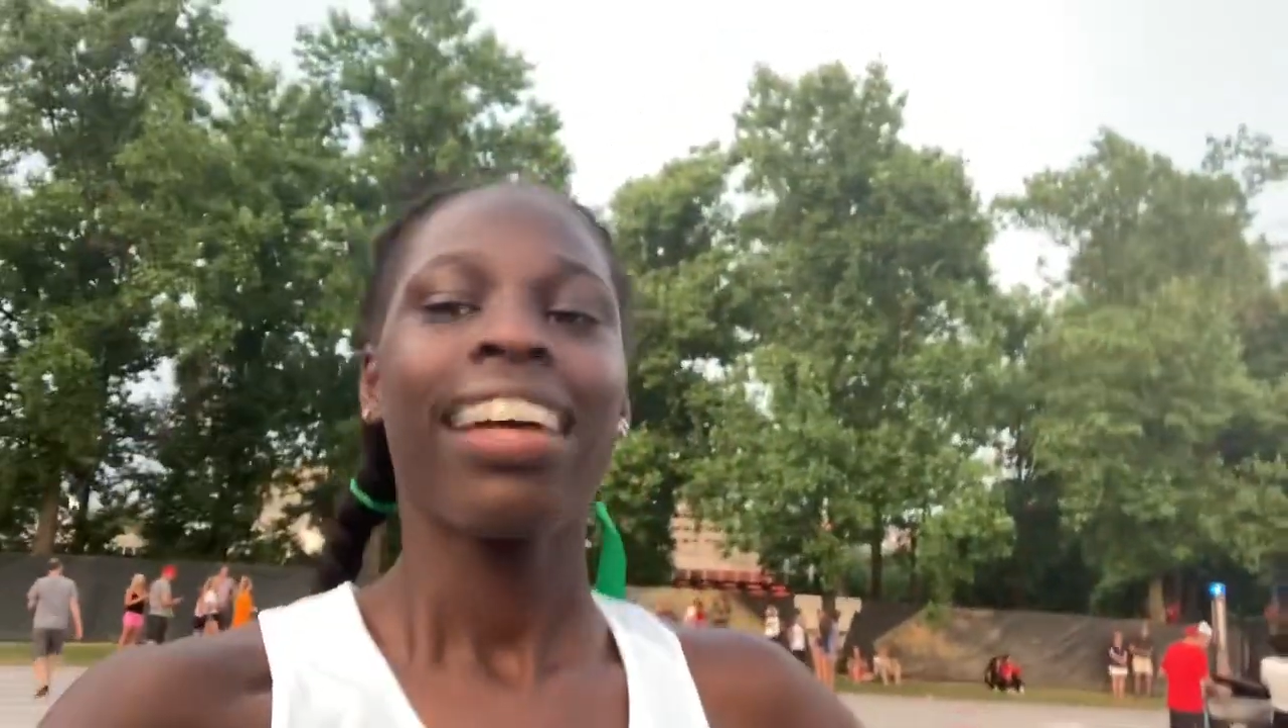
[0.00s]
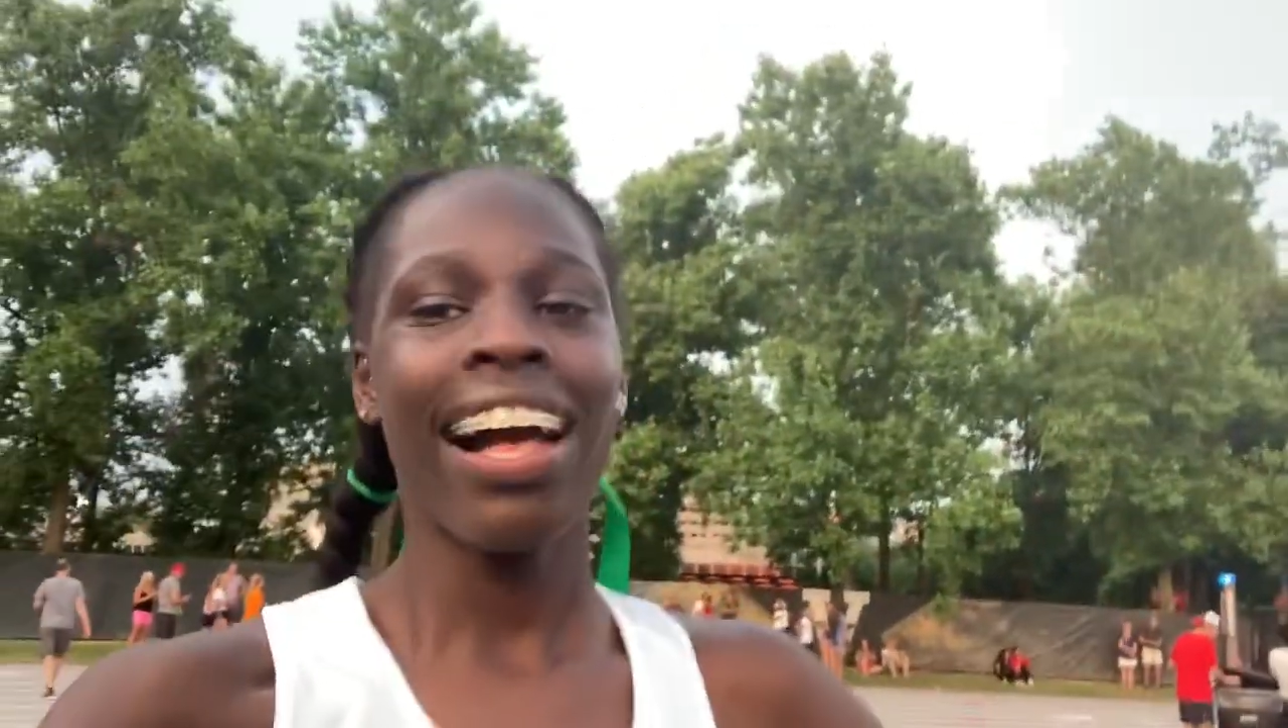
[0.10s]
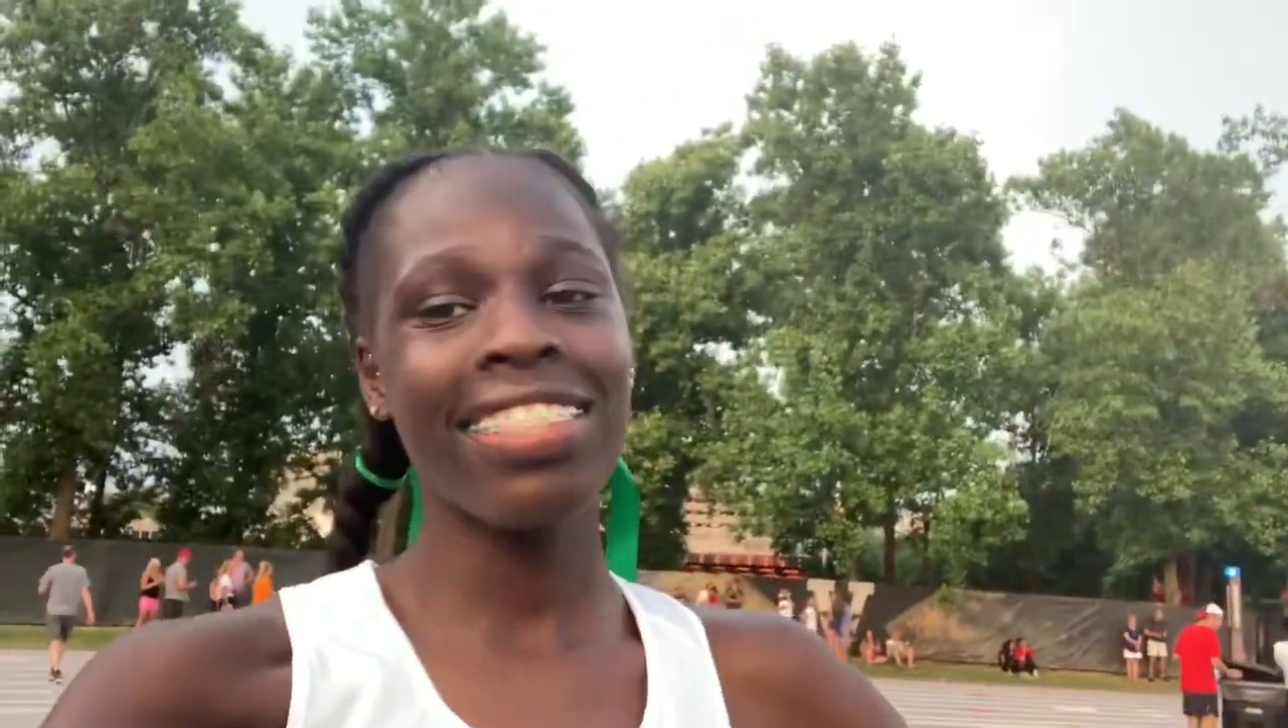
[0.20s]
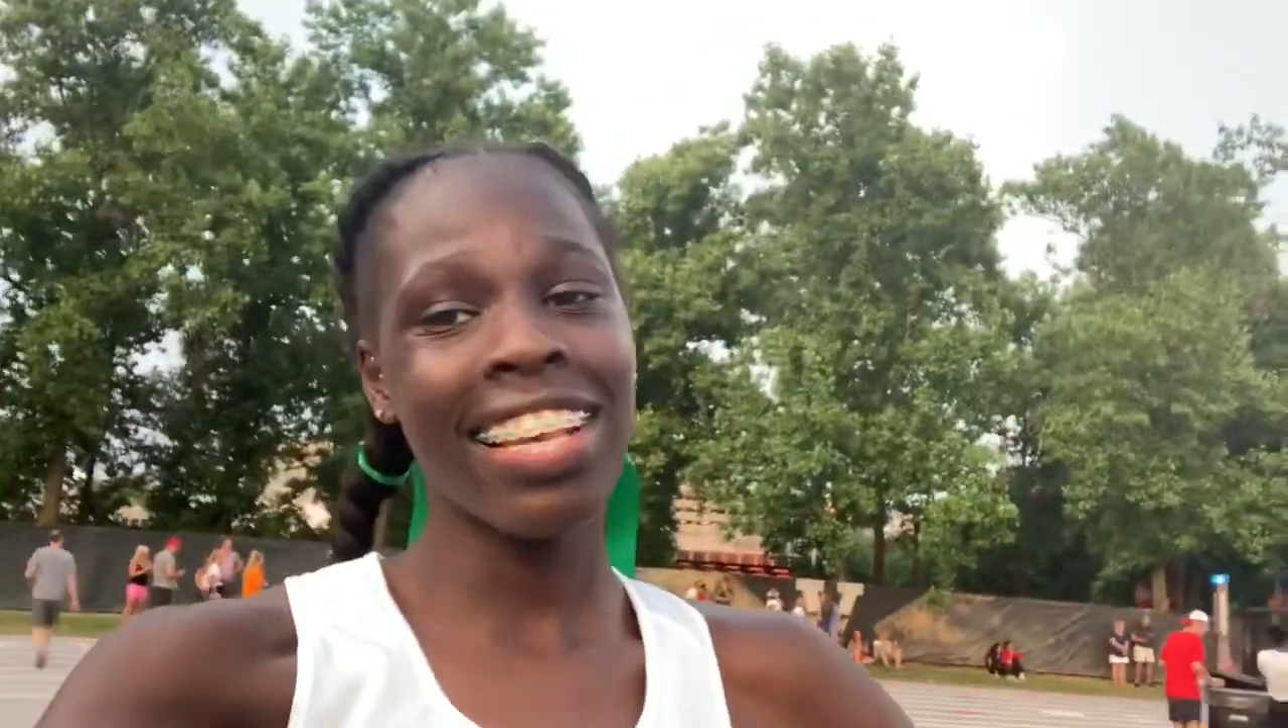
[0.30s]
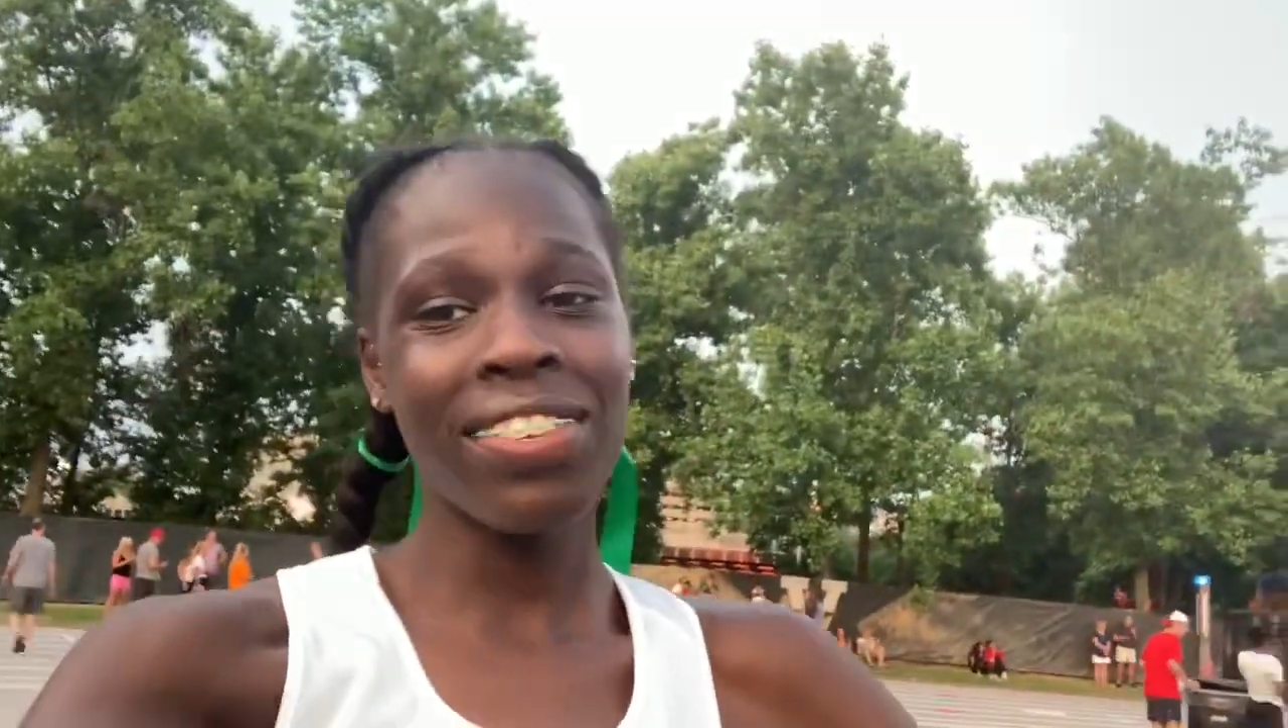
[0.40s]

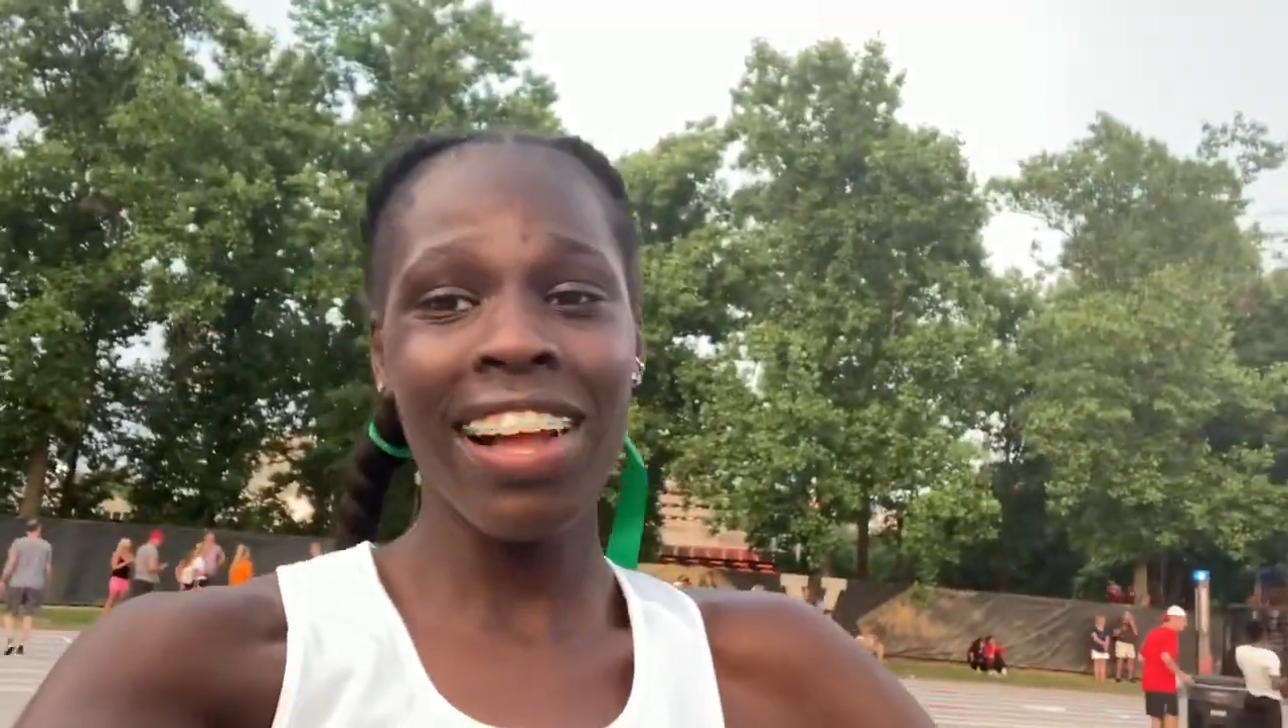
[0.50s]
Guys, guess what